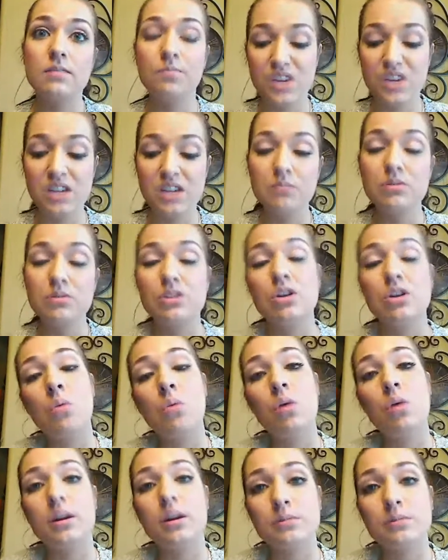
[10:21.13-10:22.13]
teams don't
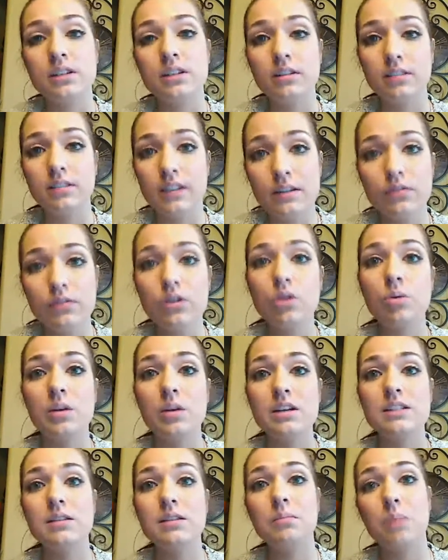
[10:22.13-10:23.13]
want him to leave the
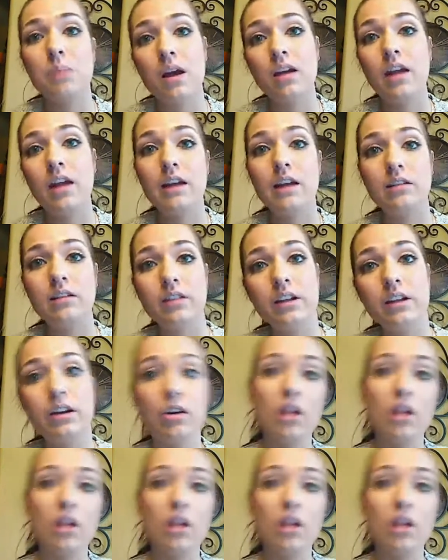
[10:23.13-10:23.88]
crease and puck handle it,